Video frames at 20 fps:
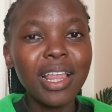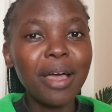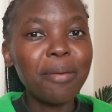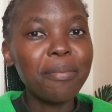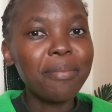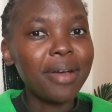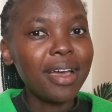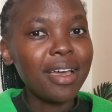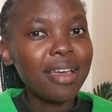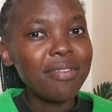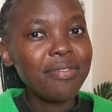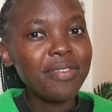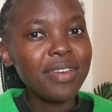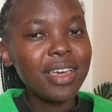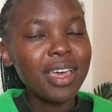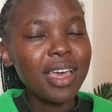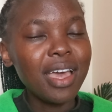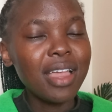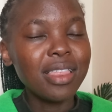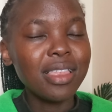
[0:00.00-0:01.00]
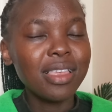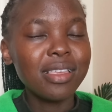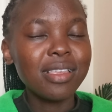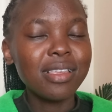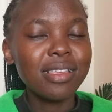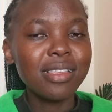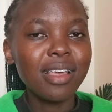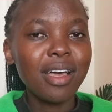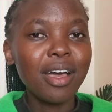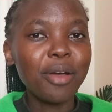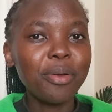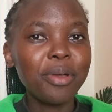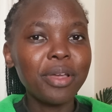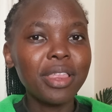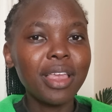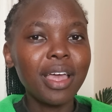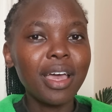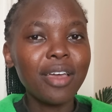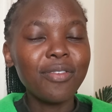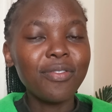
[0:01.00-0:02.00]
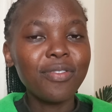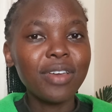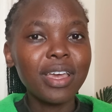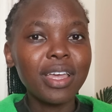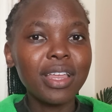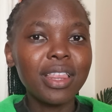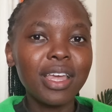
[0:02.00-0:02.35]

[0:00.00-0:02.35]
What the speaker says: I'm Ivy and this is Hang with Ivy.